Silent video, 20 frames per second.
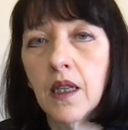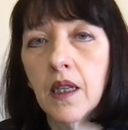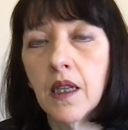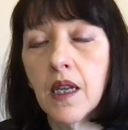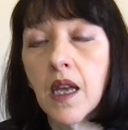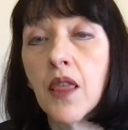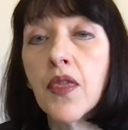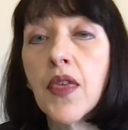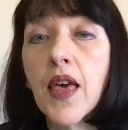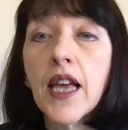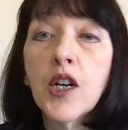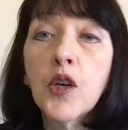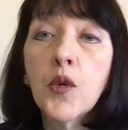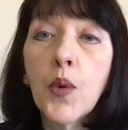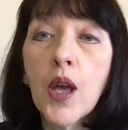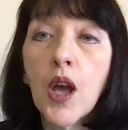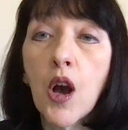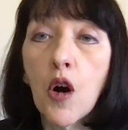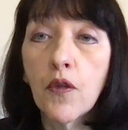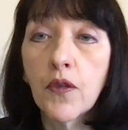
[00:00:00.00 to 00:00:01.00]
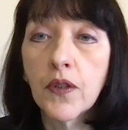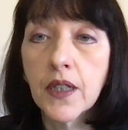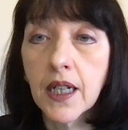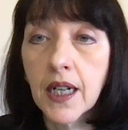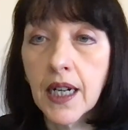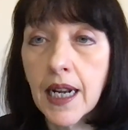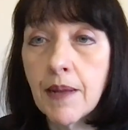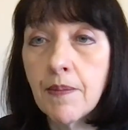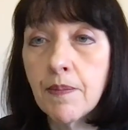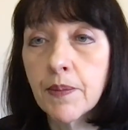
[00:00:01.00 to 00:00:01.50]
And then we are offered a
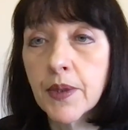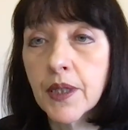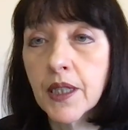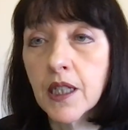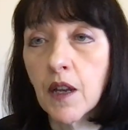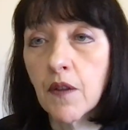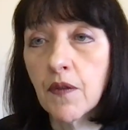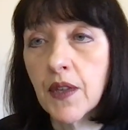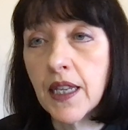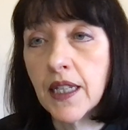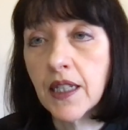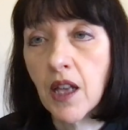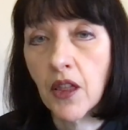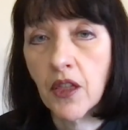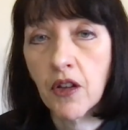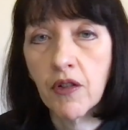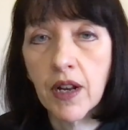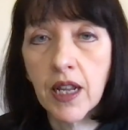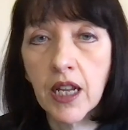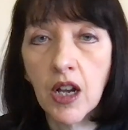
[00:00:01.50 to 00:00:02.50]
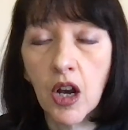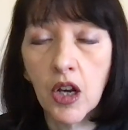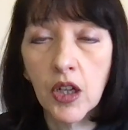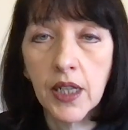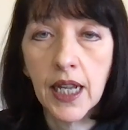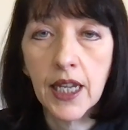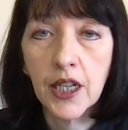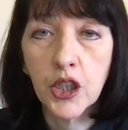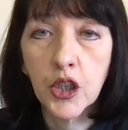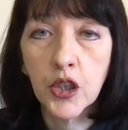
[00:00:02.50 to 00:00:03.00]
glimpse of these other
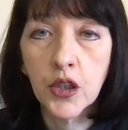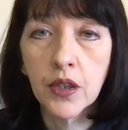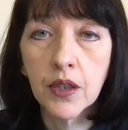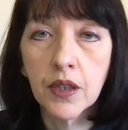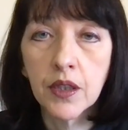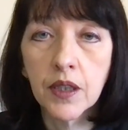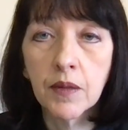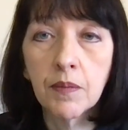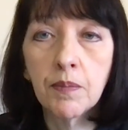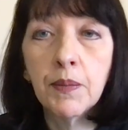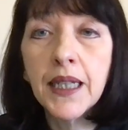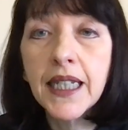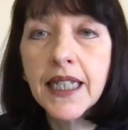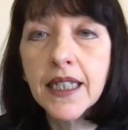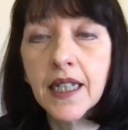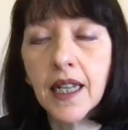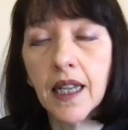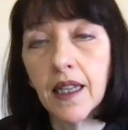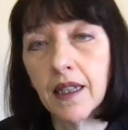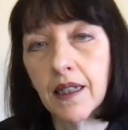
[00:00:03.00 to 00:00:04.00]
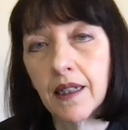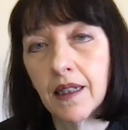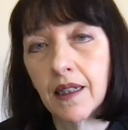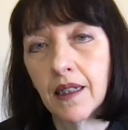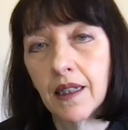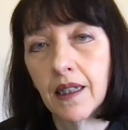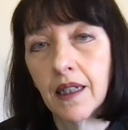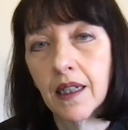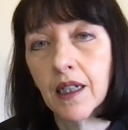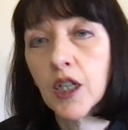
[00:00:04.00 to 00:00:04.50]
incarnations, meeting,
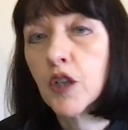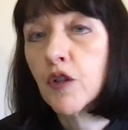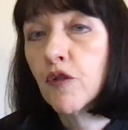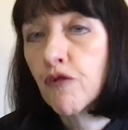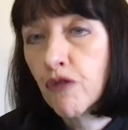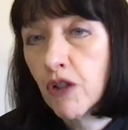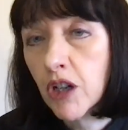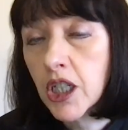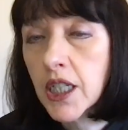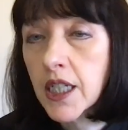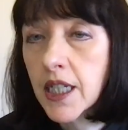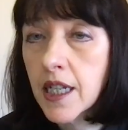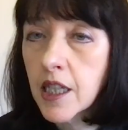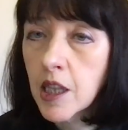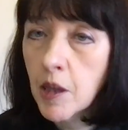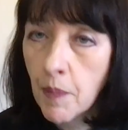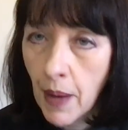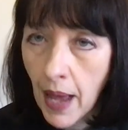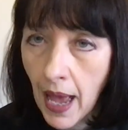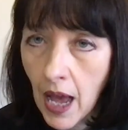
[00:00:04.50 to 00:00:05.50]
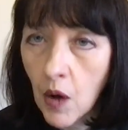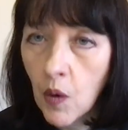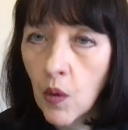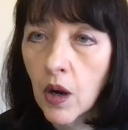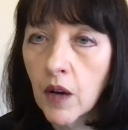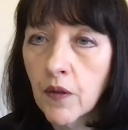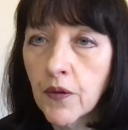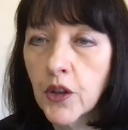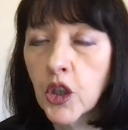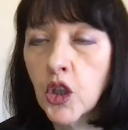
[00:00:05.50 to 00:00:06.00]
confronting the power
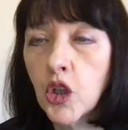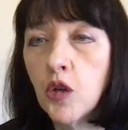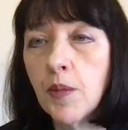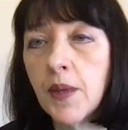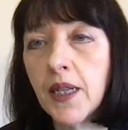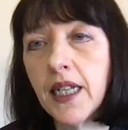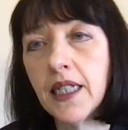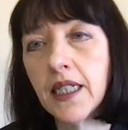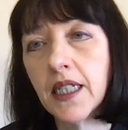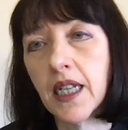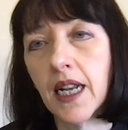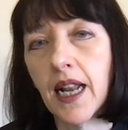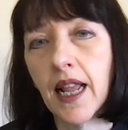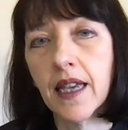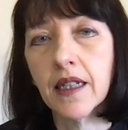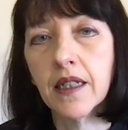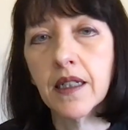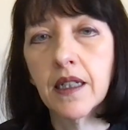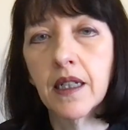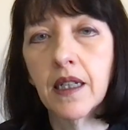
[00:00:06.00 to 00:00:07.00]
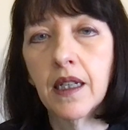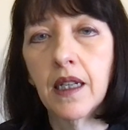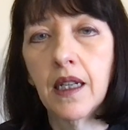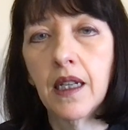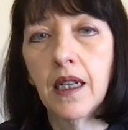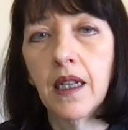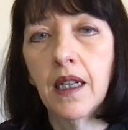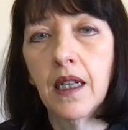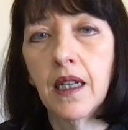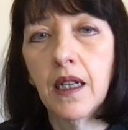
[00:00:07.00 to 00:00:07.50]
of the human intellect,
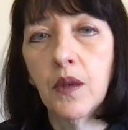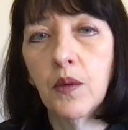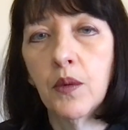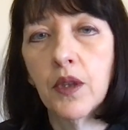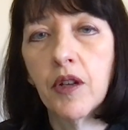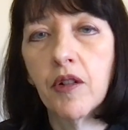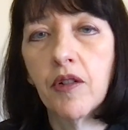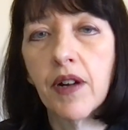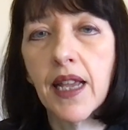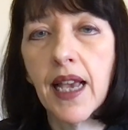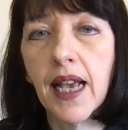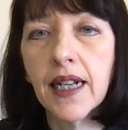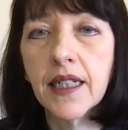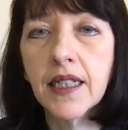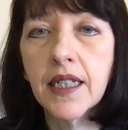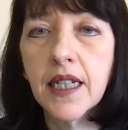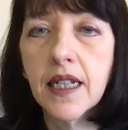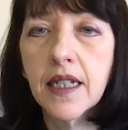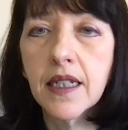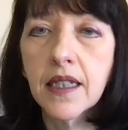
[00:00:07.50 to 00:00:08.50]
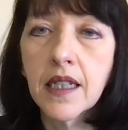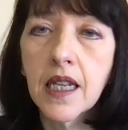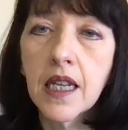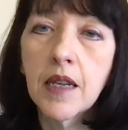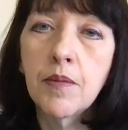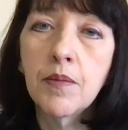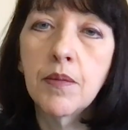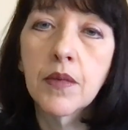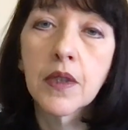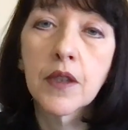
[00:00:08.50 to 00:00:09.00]
with a reality, it
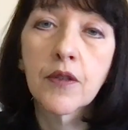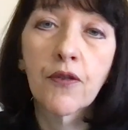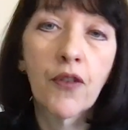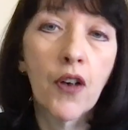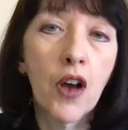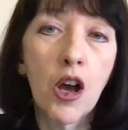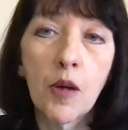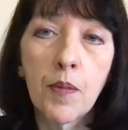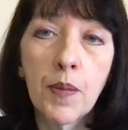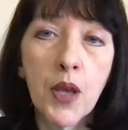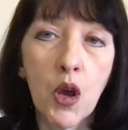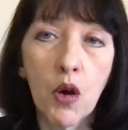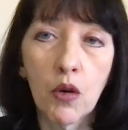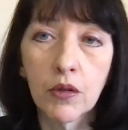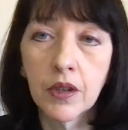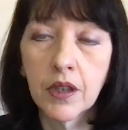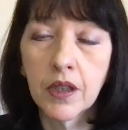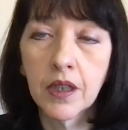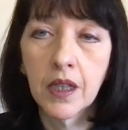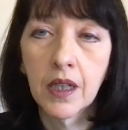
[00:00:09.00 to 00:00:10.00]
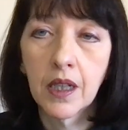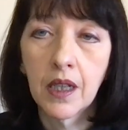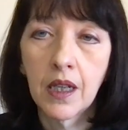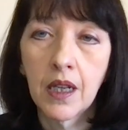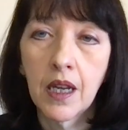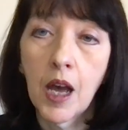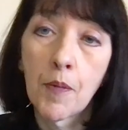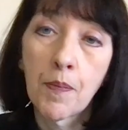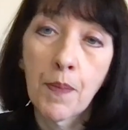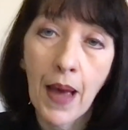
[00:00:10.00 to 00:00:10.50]
seems, far beyond
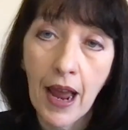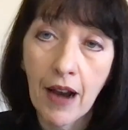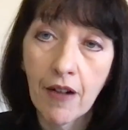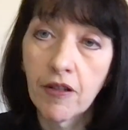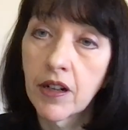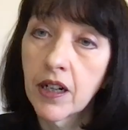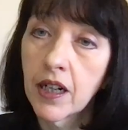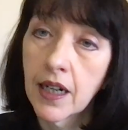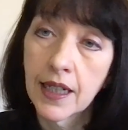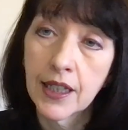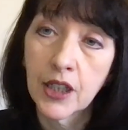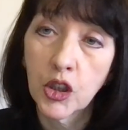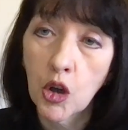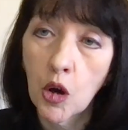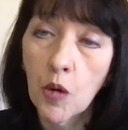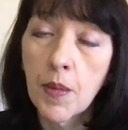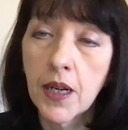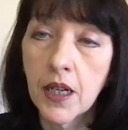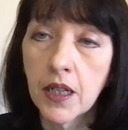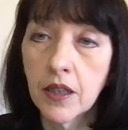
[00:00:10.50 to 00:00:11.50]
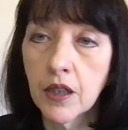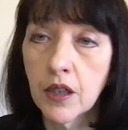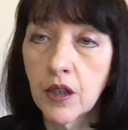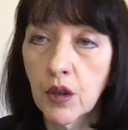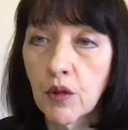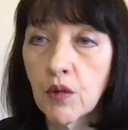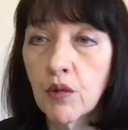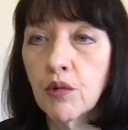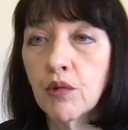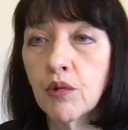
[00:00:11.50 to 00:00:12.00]
apparently dominant
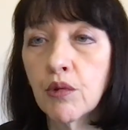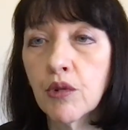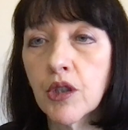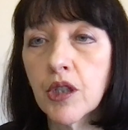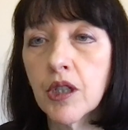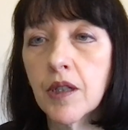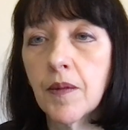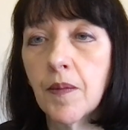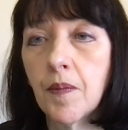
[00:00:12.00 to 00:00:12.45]
thought.